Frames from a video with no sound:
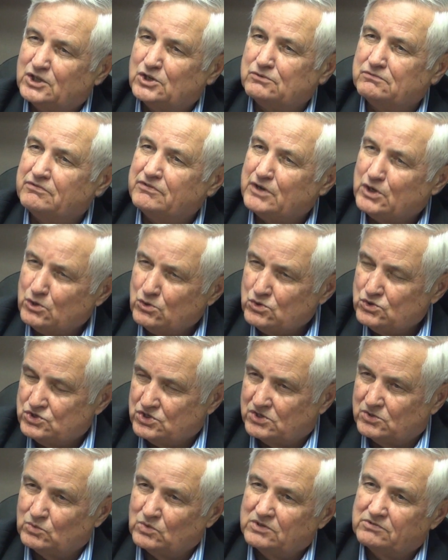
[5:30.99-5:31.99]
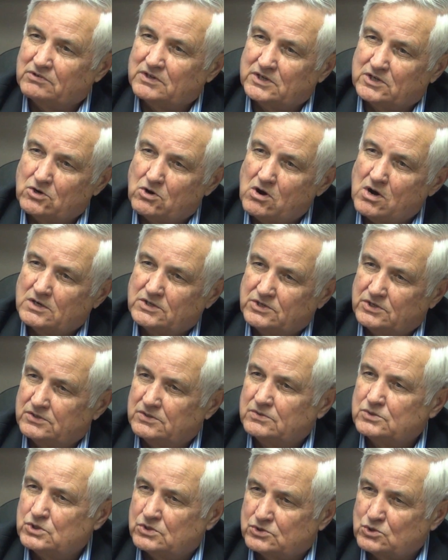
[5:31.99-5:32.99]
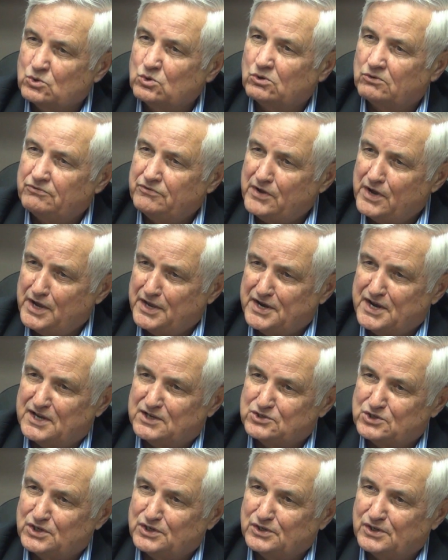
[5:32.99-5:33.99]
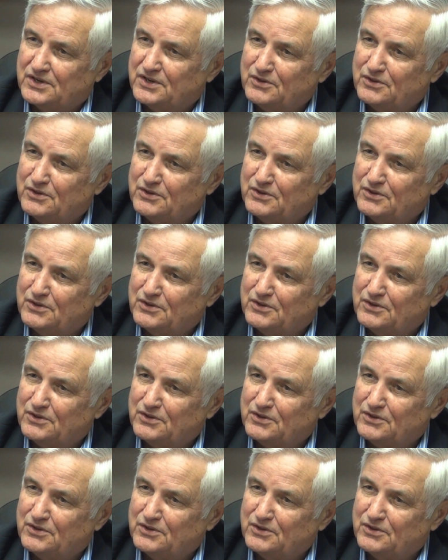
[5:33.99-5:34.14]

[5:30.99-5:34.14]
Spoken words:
confusion with regard to school financing.